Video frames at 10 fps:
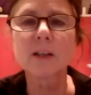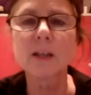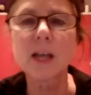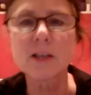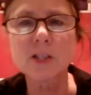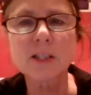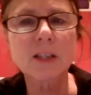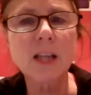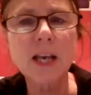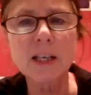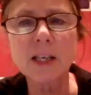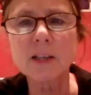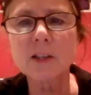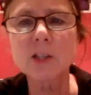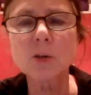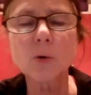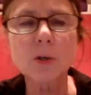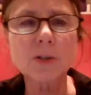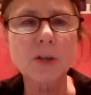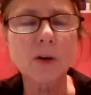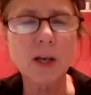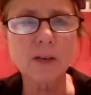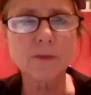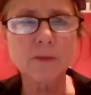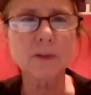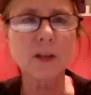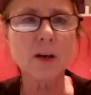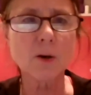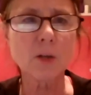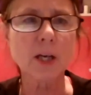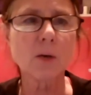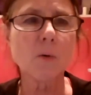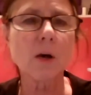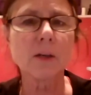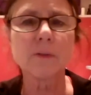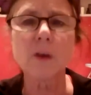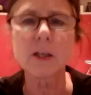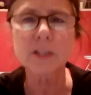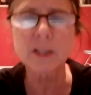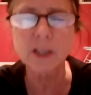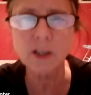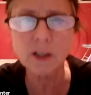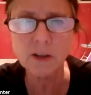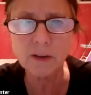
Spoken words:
Yeah, just letting the torso kind of flow like a waterfall to the earth.